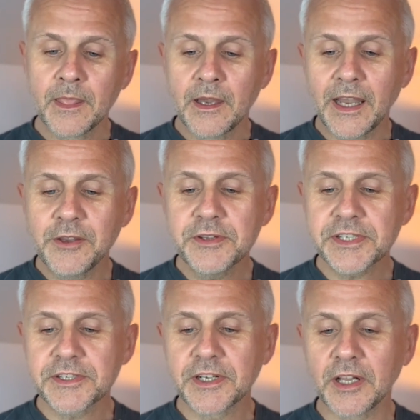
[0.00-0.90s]
I use
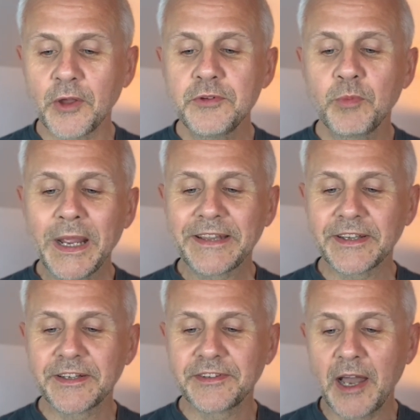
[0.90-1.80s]
this cloud weight
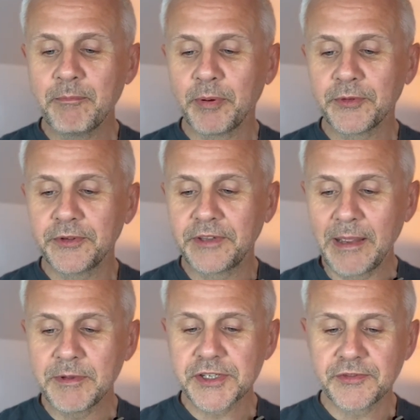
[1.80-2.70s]
example to
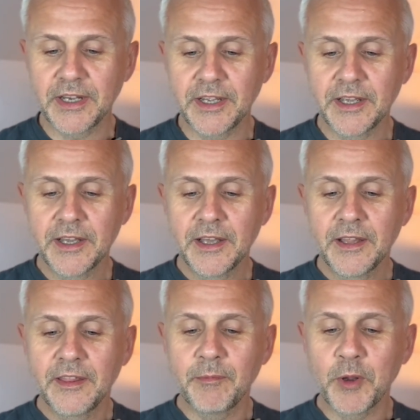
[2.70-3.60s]
demonstrate
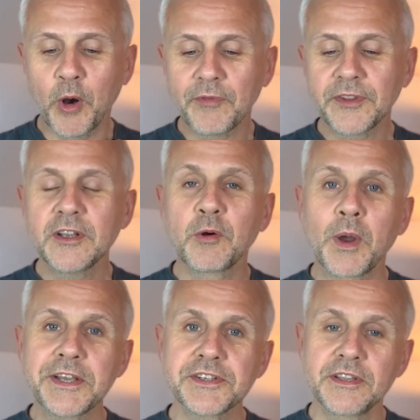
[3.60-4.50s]
that we often
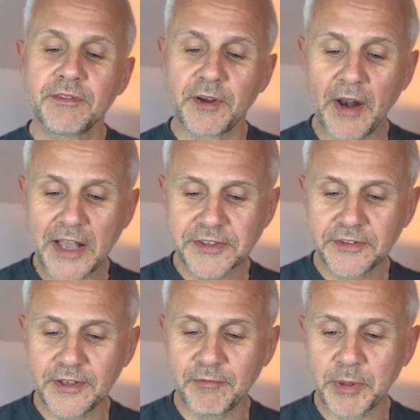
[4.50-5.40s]
question the
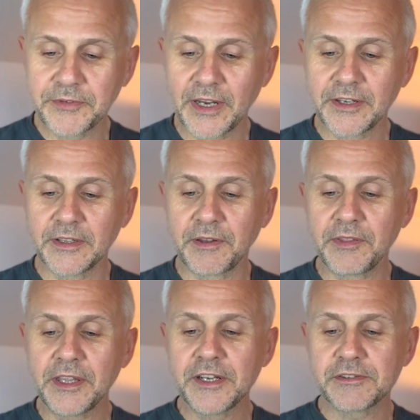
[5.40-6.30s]
veracity of particular
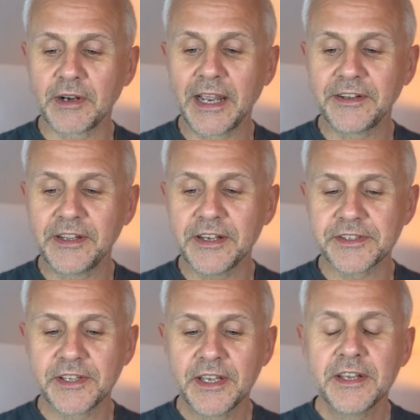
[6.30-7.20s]
theories or
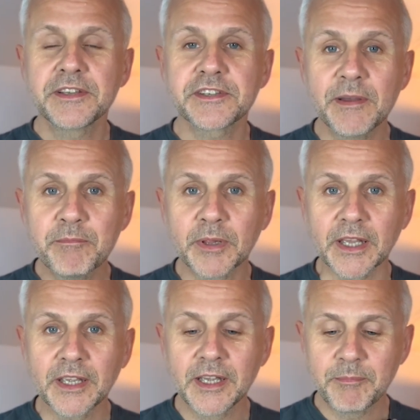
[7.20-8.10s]
ideas simply
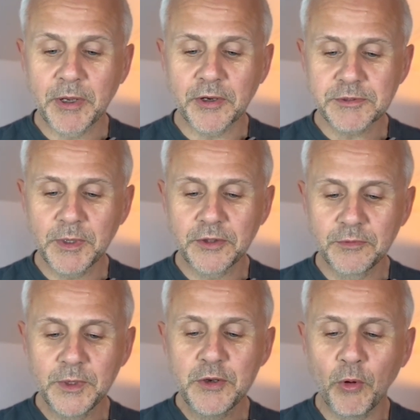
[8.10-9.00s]
because we
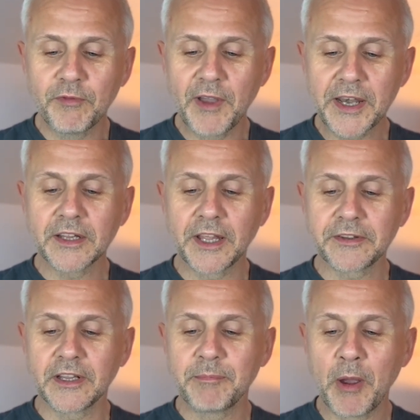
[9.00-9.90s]
know very
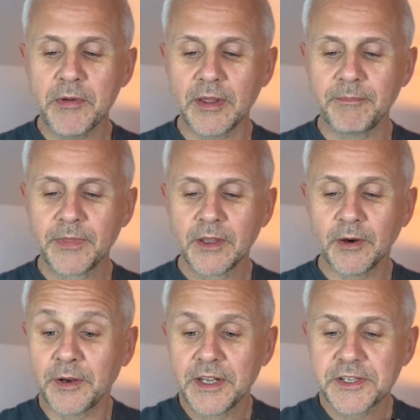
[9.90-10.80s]
little about them,
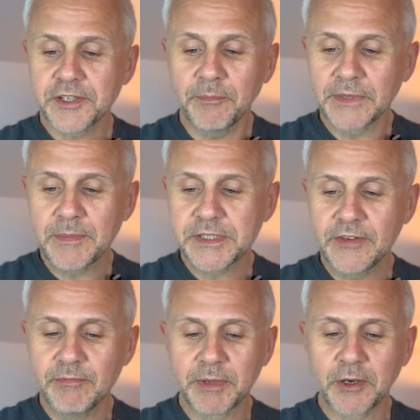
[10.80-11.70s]
or sometimes
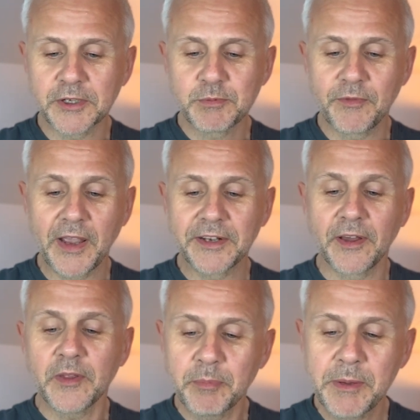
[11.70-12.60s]
even because we've heard
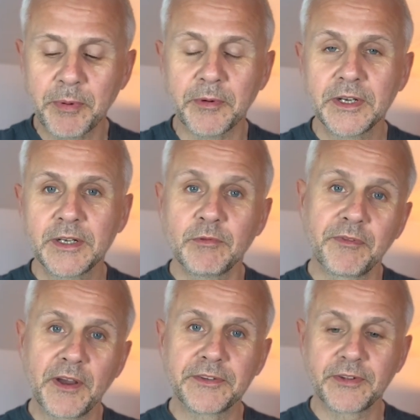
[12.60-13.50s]
other people
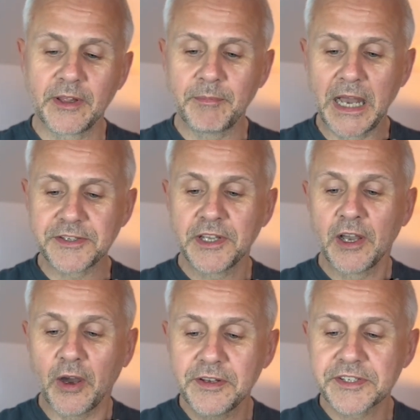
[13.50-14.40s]
refer to them as
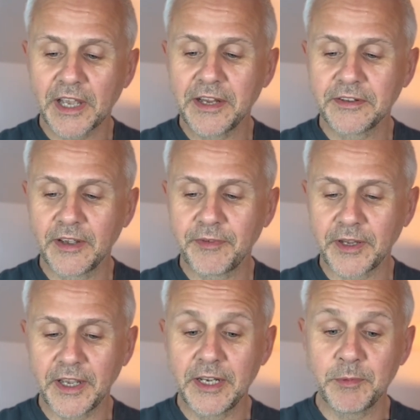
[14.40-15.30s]
unscientific,
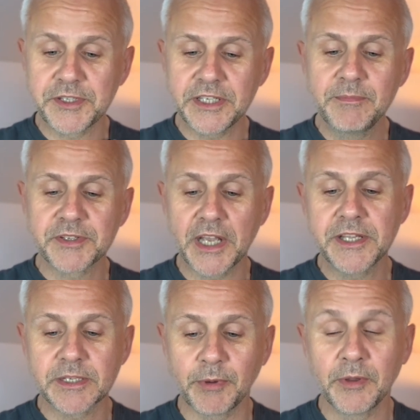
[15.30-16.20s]
and it would seem
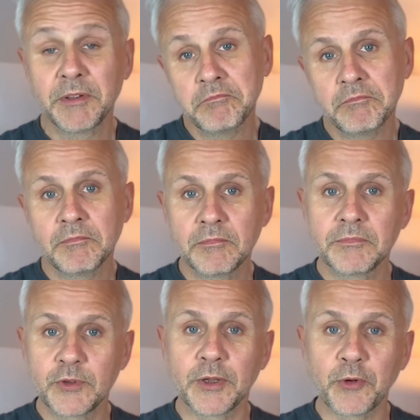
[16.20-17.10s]
sensible
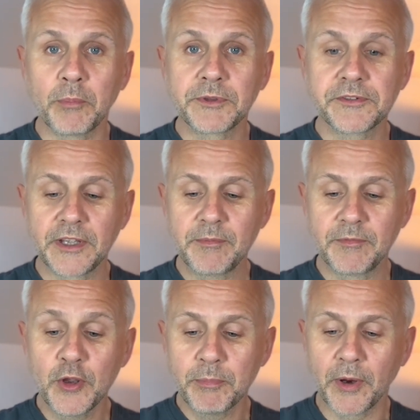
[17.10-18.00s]
to adopt the same
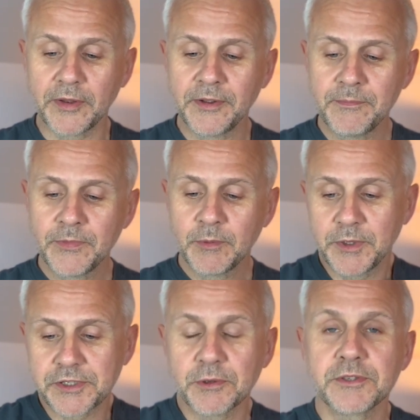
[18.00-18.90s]
viewpoint. We're
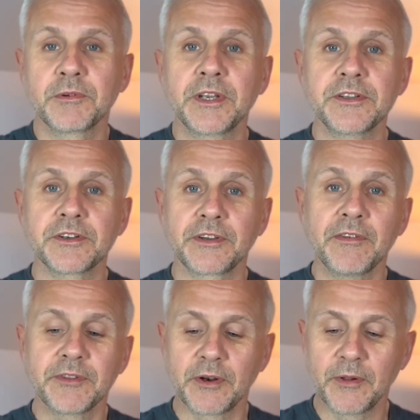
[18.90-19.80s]
social creatures
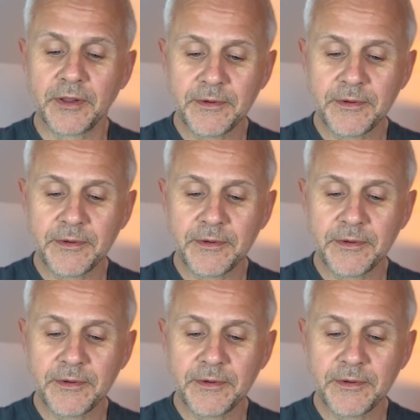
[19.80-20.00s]
after all.